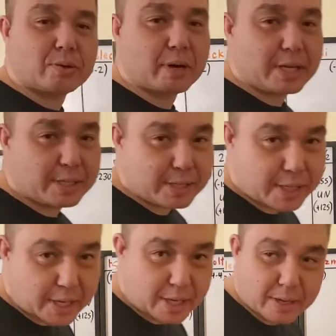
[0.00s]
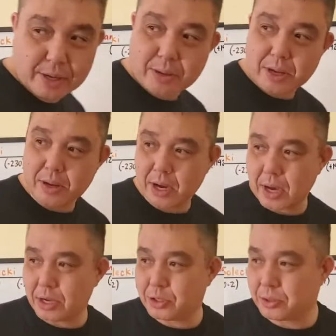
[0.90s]
Gracie
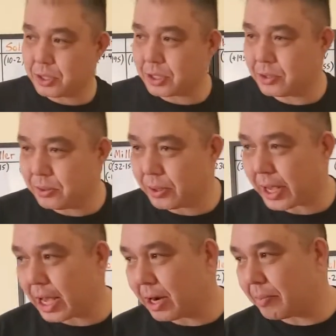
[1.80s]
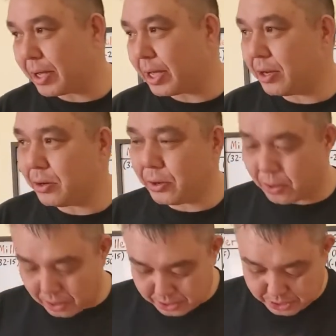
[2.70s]
uh, Jiu Jitsu Academy in New
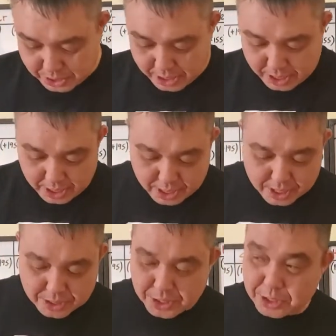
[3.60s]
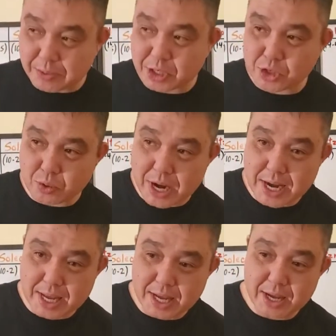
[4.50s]
York City. She's been
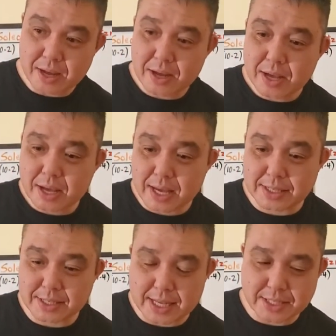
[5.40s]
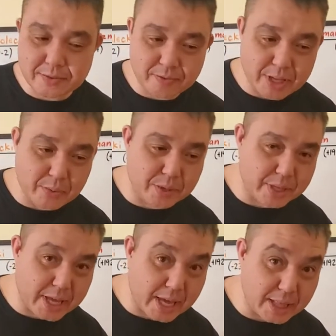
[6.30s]
training extensively
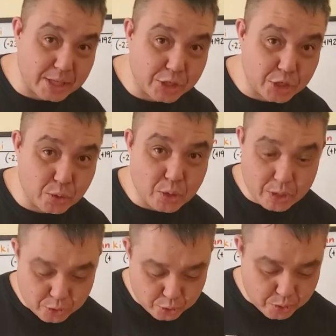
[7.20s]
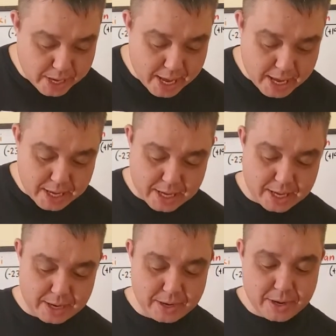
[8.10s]
with Katlyn
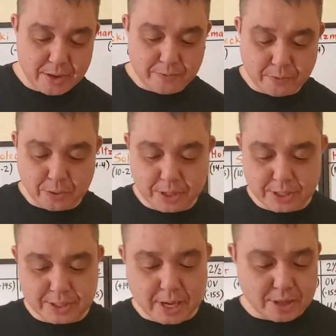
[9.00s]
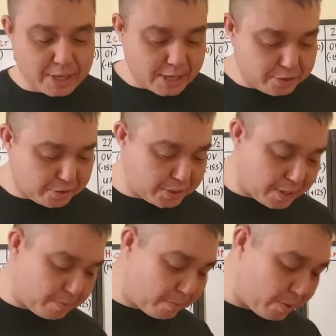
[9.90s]
Chookagian for this. Now, the
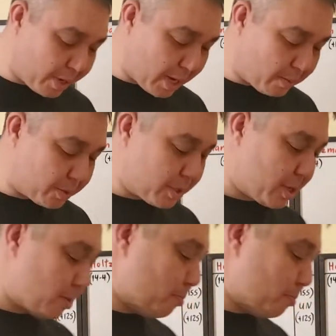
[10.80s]
interesting point I was going to